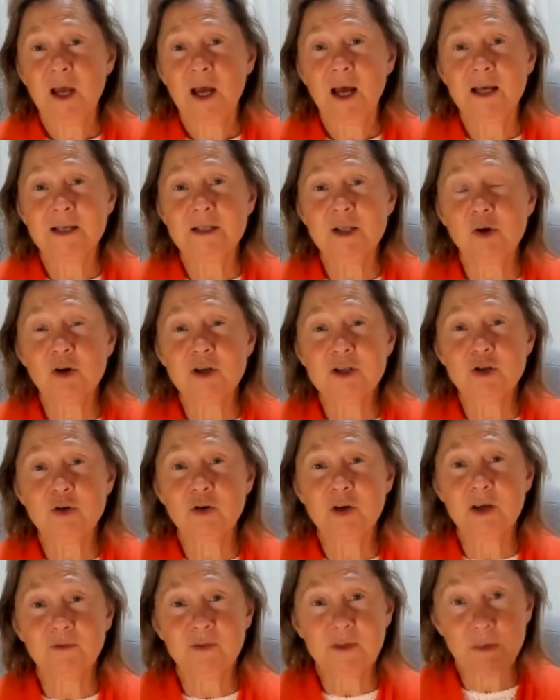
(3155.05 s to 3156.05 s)
as long as you
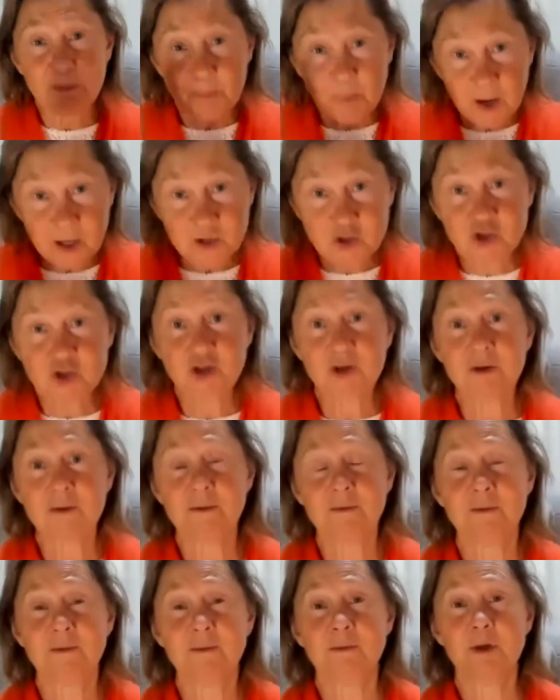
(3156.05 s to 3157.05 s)
give them pasture,
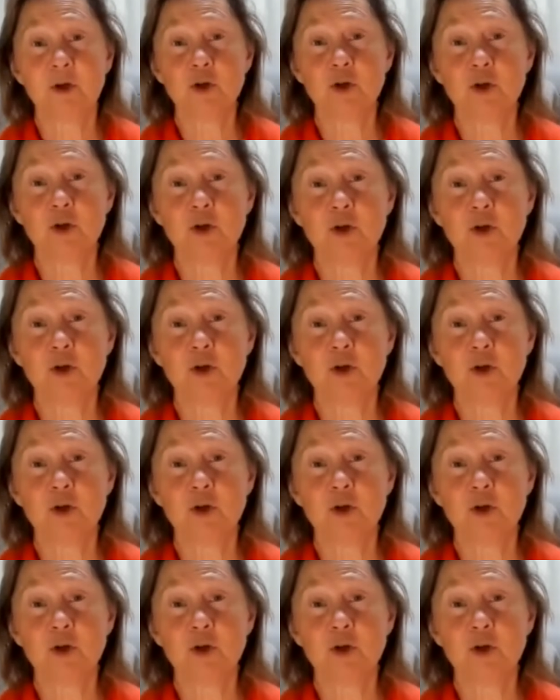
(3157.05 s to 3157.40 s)
because